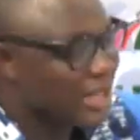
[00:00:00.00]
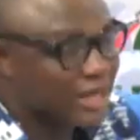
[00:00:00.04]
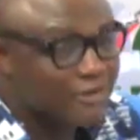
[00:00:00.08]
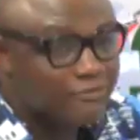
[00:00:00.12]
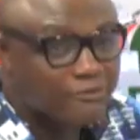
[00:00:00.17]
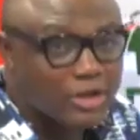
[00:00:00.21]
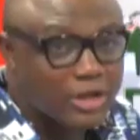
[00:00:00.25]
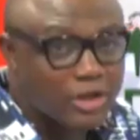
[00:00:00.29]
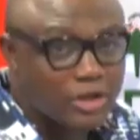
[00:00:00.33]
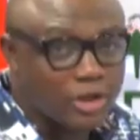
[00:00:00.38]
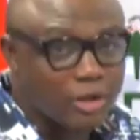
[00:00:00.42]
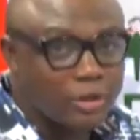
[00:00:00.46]
that
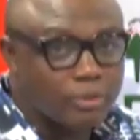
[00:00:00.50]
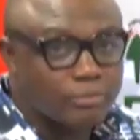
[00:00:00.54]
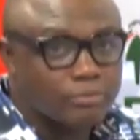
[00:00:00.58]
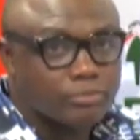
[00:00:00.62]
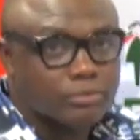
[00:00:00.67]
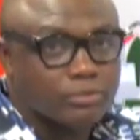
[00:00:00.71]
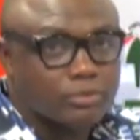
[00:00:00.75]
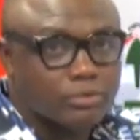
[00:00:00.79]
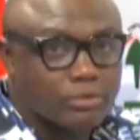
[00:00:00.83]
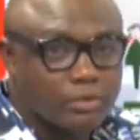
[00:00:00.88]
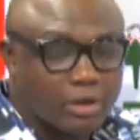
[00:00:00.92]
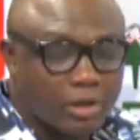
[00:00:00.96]
video
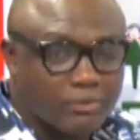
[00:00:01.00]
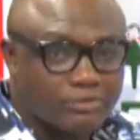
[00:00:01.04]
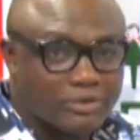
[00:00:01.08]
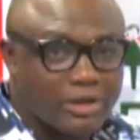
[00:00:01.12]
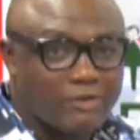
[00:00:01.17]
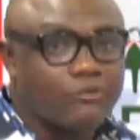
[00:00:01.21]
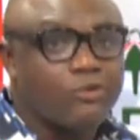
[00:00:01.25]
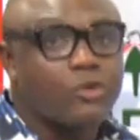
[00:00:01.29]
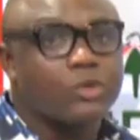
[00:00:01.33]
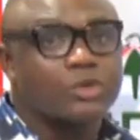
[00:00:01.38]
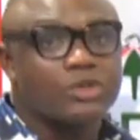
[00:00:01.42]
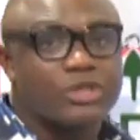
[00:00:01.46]
of
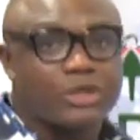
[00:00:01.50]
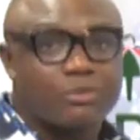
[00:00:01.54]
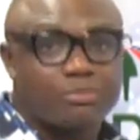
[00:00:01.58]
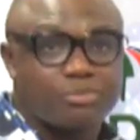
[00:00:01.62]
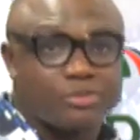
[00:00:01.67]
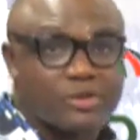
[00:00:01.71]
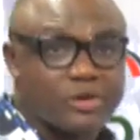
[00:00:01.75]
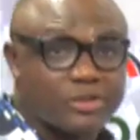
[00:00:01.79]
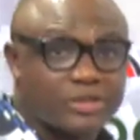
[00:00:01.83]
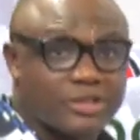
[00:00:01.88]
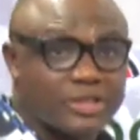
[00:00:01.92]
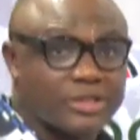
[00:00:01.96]
the voting
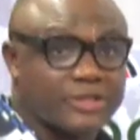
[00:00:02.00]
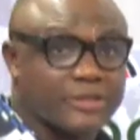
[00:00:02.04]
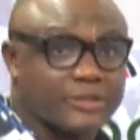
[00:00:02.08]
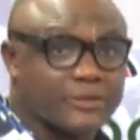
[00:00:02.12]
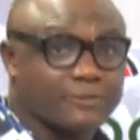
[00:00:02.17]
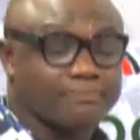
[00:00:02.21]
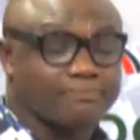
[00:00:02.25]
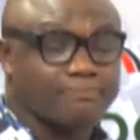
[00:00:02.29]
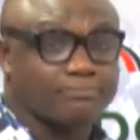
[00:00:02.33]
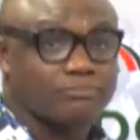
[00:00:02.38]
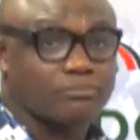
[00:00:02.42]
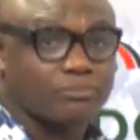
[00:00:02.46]
process
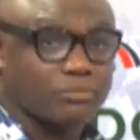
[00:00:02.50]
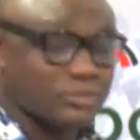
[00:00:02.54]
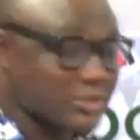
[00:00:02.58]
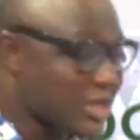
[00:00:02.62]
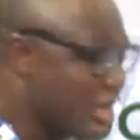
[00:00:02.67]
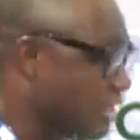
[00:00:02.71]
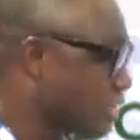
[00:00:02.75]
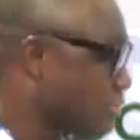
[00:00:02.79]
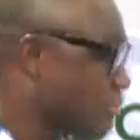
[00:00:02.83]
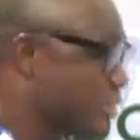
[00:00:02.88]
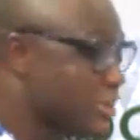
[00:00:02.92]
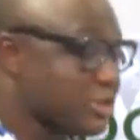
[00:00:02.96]

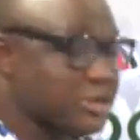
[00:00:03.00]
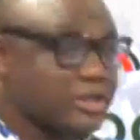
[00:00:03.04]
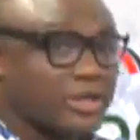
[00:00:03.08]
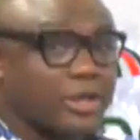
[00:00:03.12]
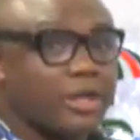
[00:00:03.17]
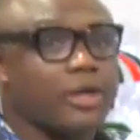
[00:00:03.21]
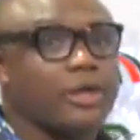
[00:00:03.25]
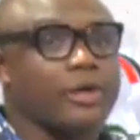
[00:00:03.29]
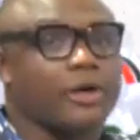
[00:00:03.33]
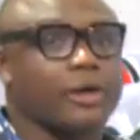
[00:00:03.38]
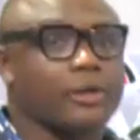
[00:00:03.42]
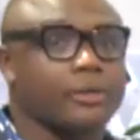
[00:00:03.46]
has been
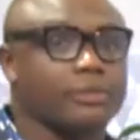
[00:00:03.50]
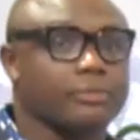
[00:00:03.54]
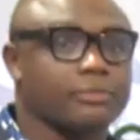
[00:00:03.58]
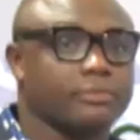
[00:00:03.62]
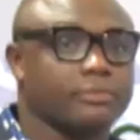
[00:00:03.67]
secured.